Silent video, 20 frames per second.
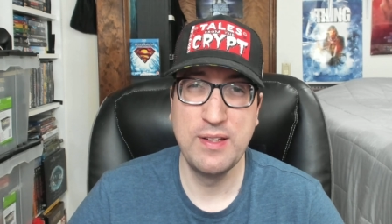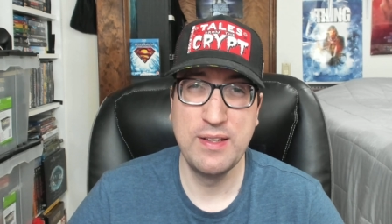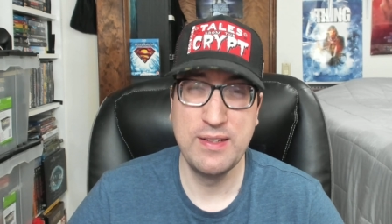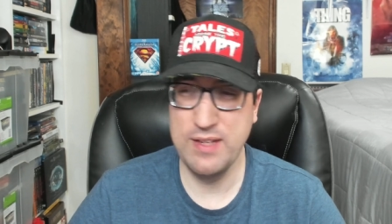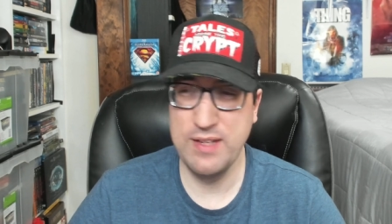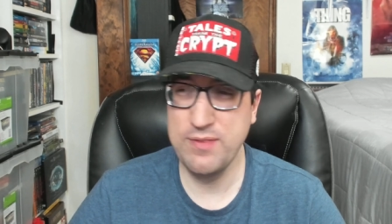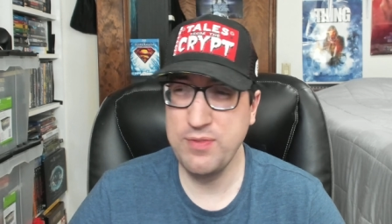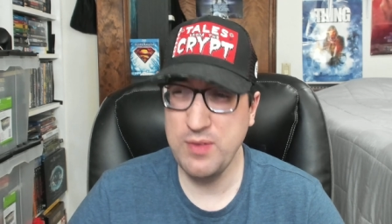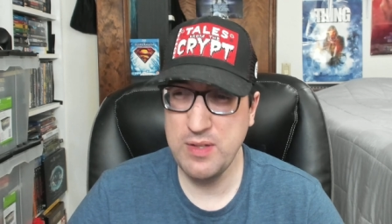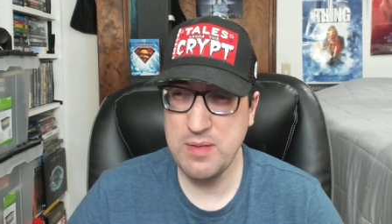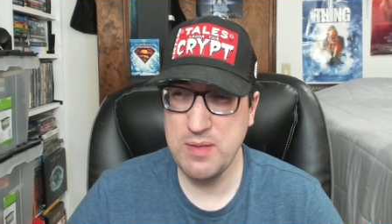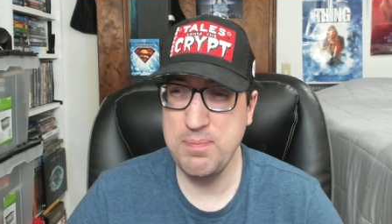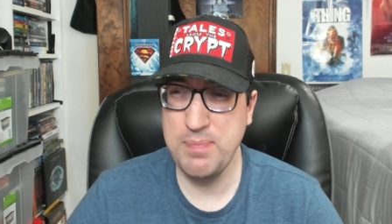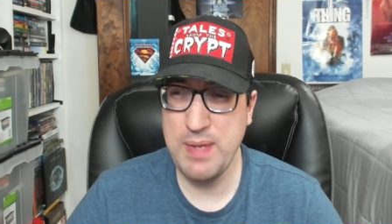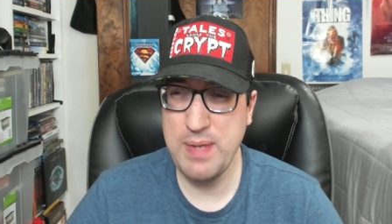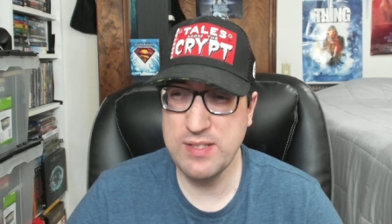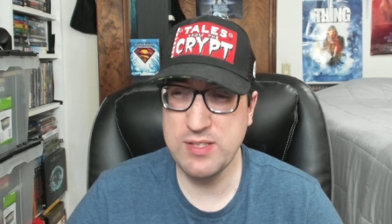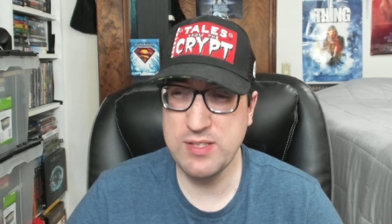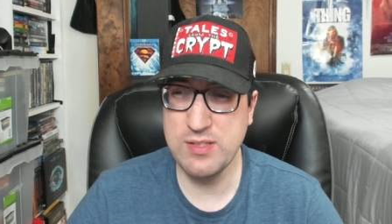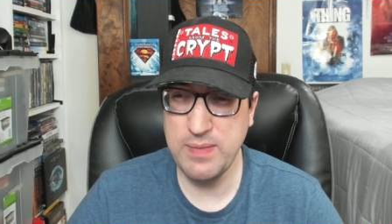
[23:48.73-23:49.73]
Definitely
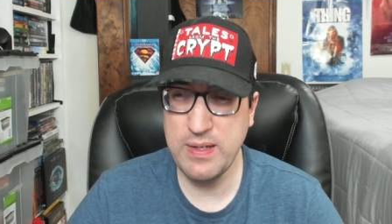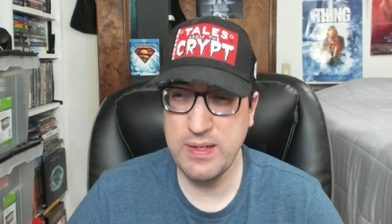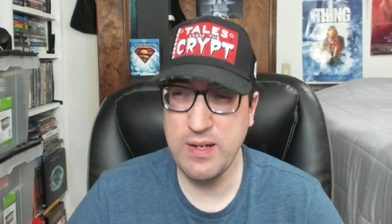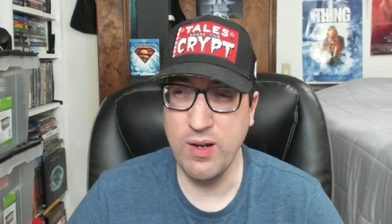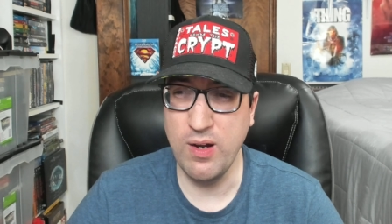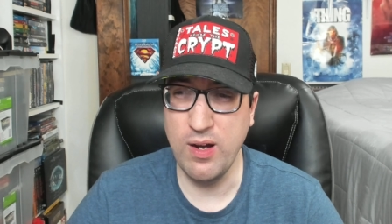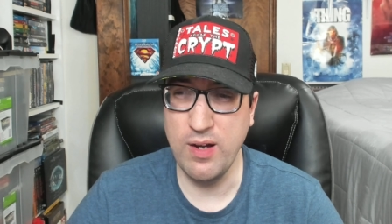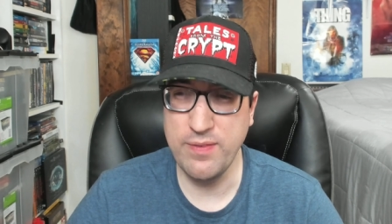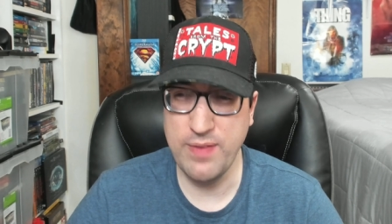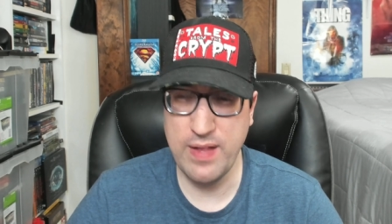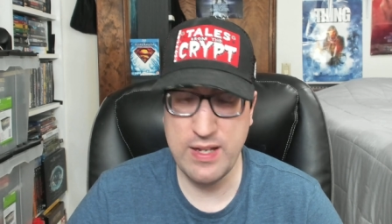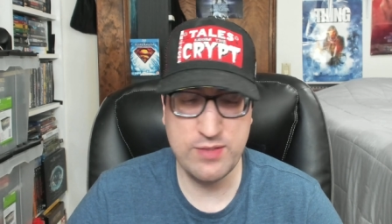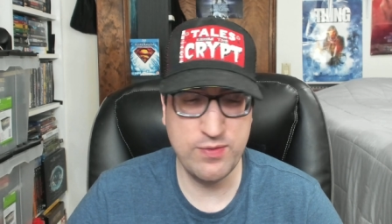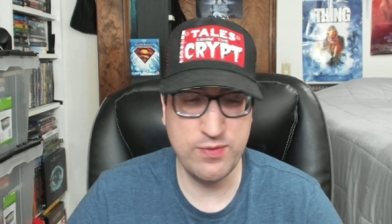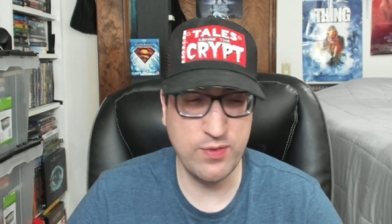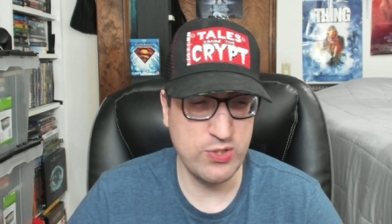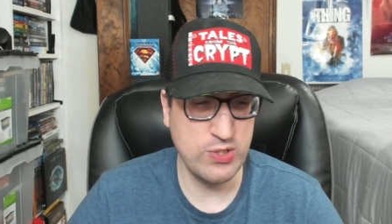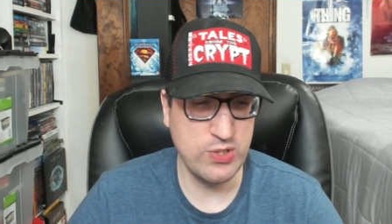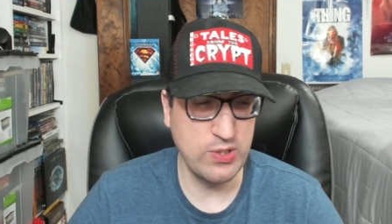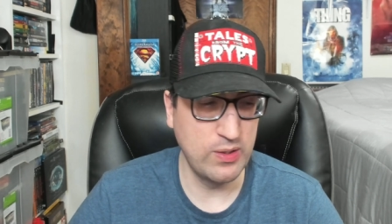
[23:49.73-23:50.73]
pissed me off, that's
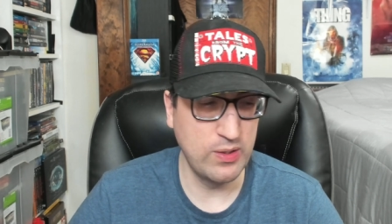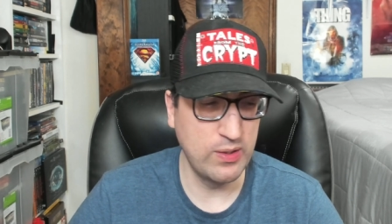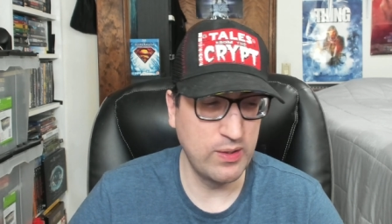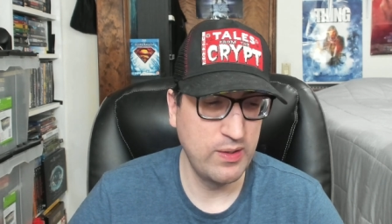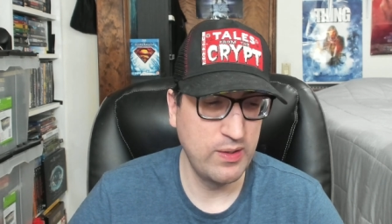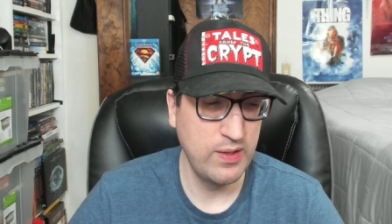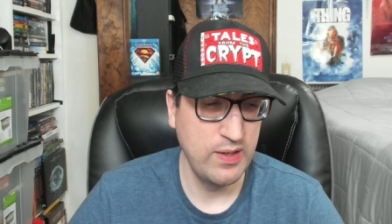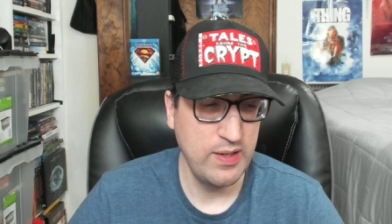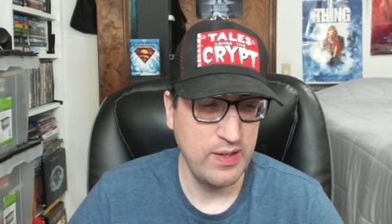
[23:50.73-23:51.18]
for sure.